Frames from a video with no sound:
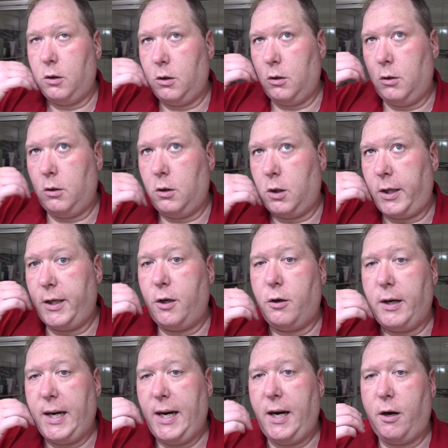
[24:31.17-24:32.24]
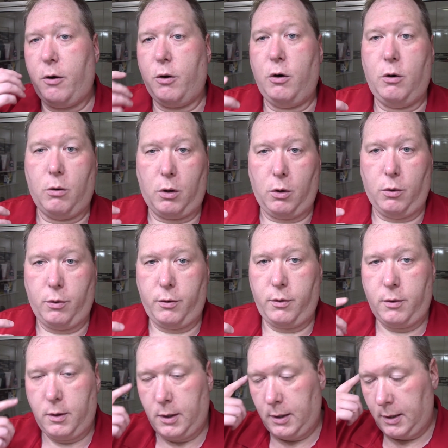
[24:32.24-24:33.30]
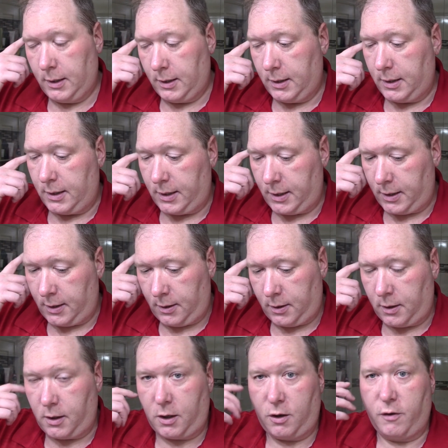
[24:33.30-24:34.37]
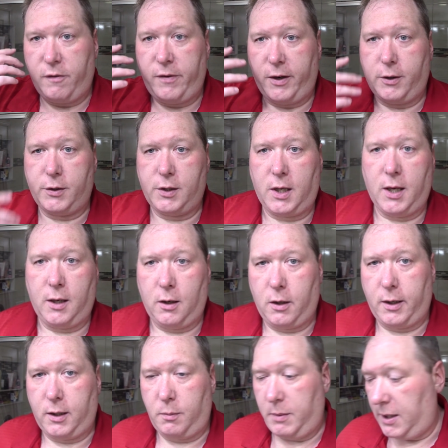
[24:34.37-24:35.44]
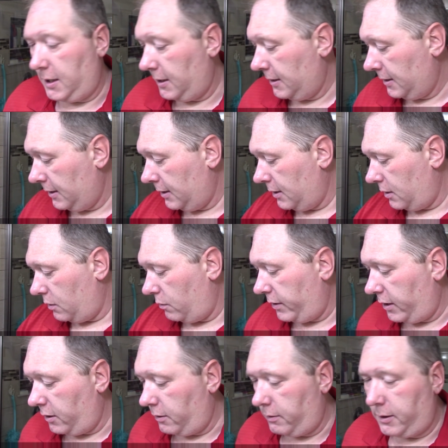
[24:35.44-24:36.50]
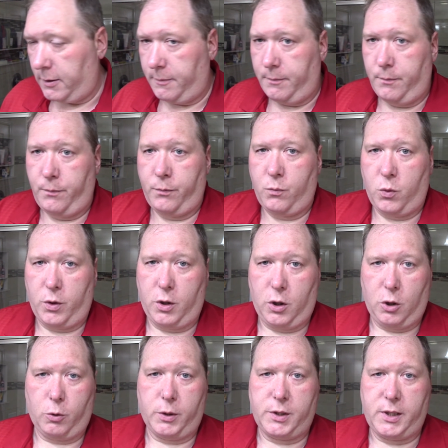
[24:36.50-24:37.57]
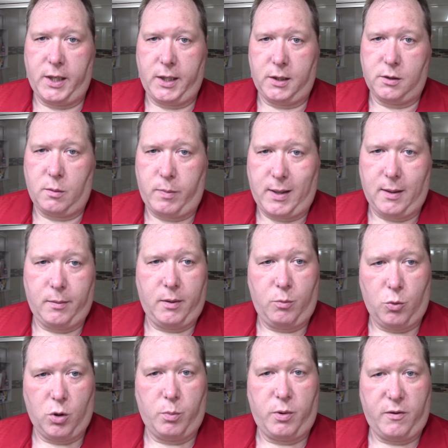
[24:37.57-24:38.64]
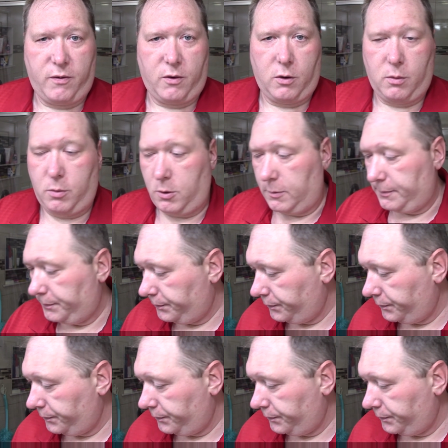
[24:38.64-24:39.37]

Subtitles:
lighter hair growth, and are fair skinned like me, where the lower settings are probably more preferable.